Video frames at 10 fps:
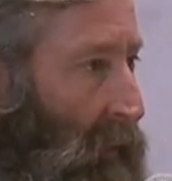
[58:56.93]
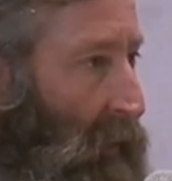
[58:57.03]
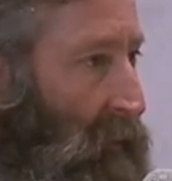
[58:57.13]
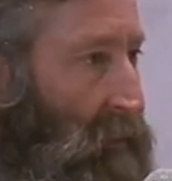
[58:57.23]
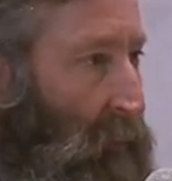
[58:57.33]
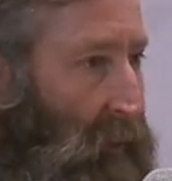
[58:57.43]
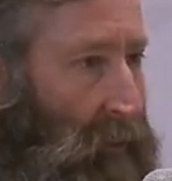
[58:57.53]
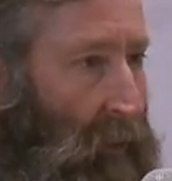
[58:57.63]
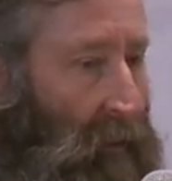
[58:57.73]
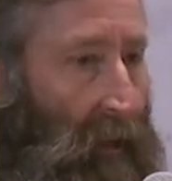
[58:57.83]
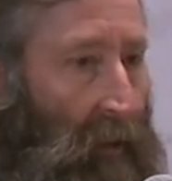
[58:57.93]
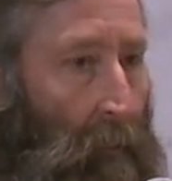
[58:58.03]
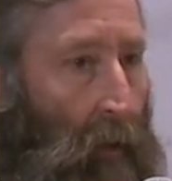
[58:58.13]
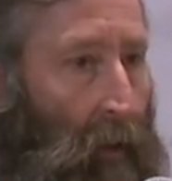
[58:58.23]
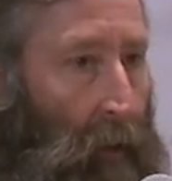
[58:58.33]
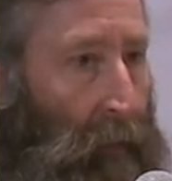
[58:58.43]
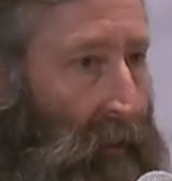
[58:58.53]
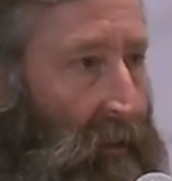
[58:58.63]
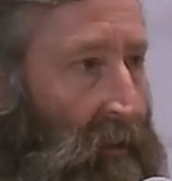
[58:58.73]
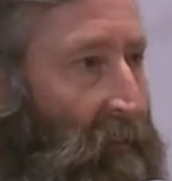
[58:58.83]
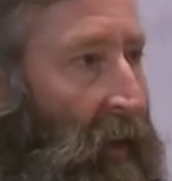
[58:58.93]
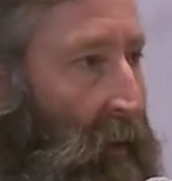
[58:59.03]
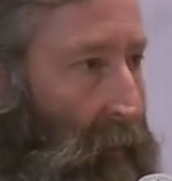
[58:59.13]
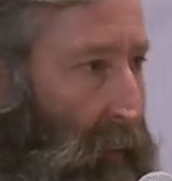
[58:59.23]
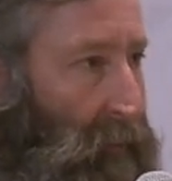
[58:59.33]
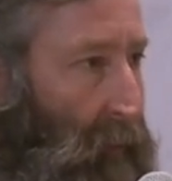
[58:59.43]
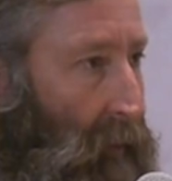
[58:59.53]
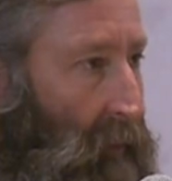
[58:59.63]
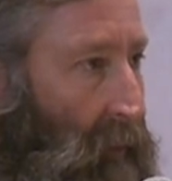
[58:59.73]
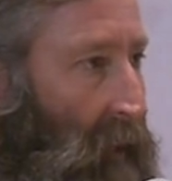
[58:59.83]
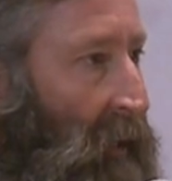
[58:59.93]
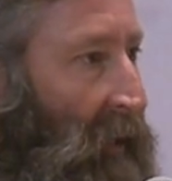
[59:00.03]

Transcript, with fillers: And as the result of that, the marketplace is very restricted.